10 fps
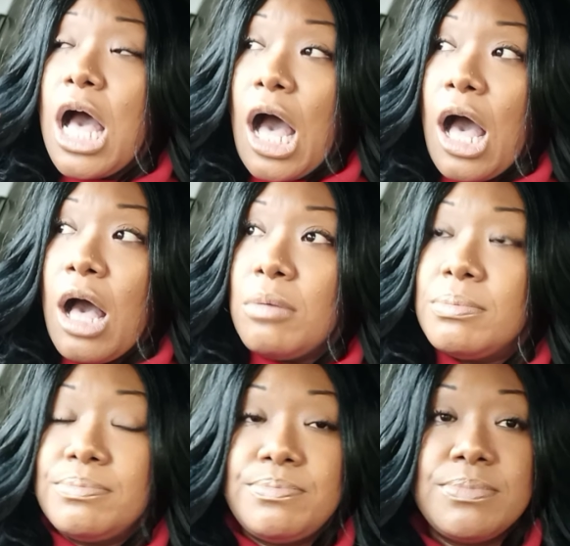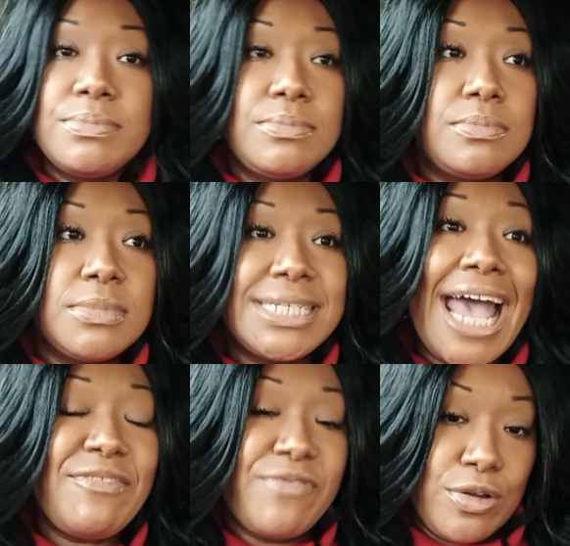um,
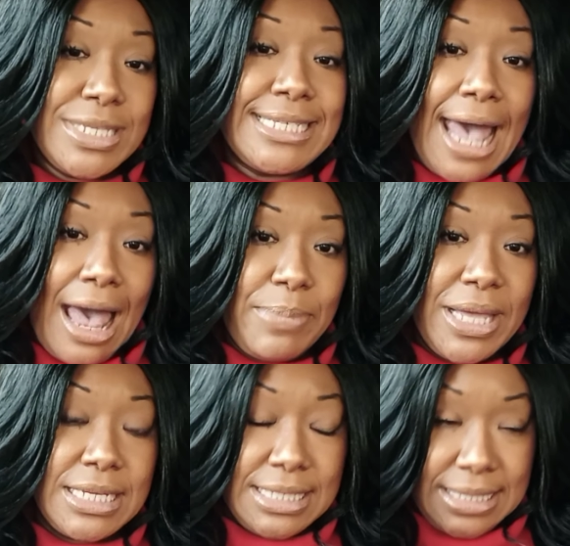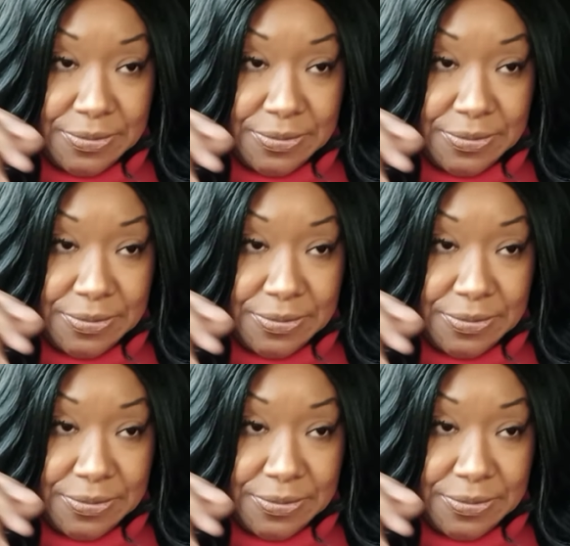diverse topics.